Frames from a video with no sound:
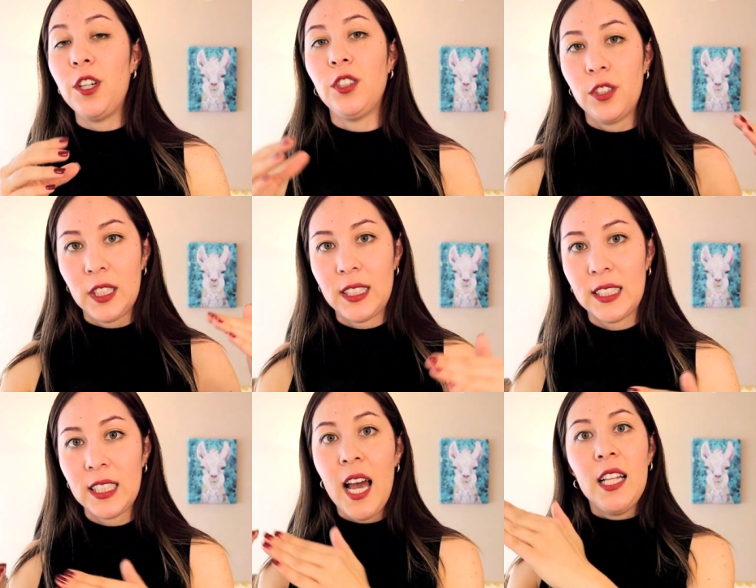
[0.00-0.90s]
you, so this
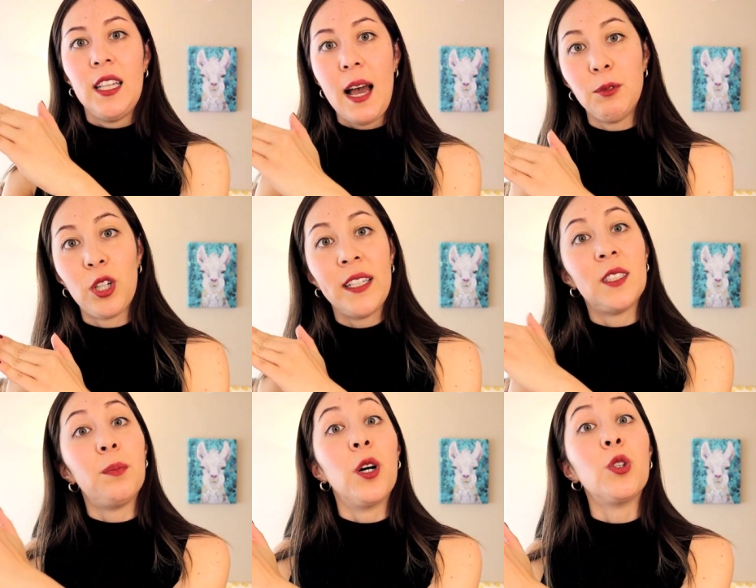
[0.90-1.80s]
is them trying
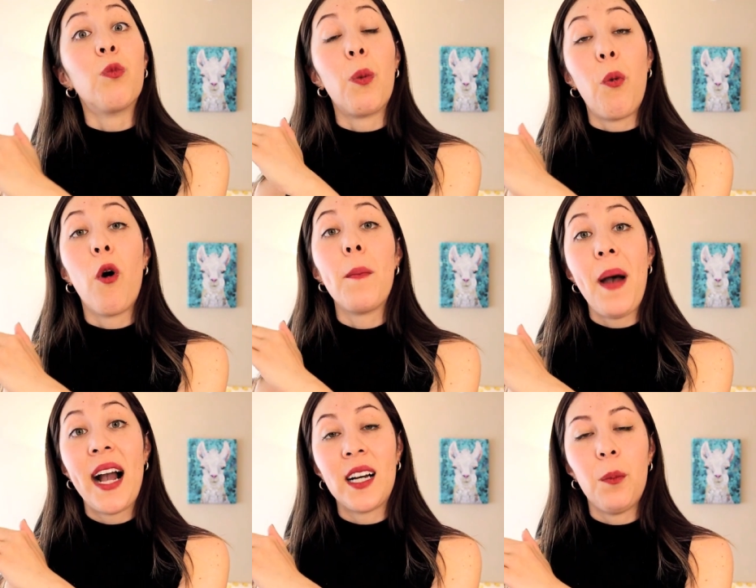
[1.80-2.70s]
to build rapport
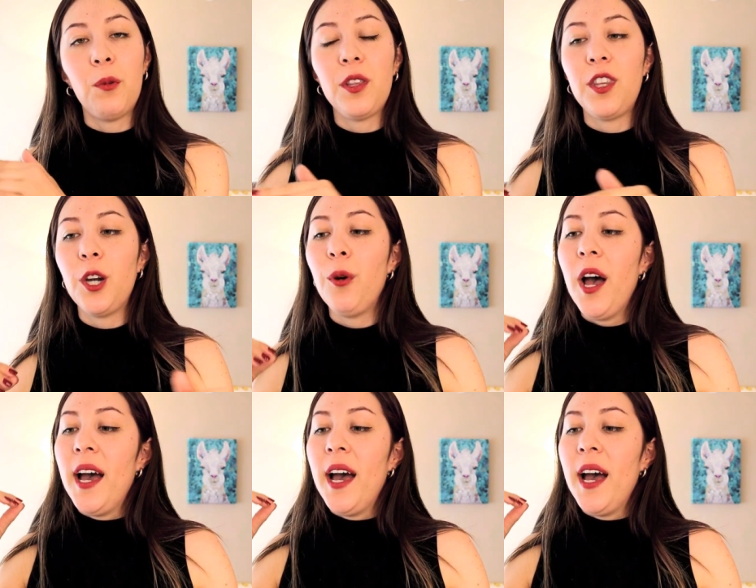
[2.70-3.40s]
back up with you,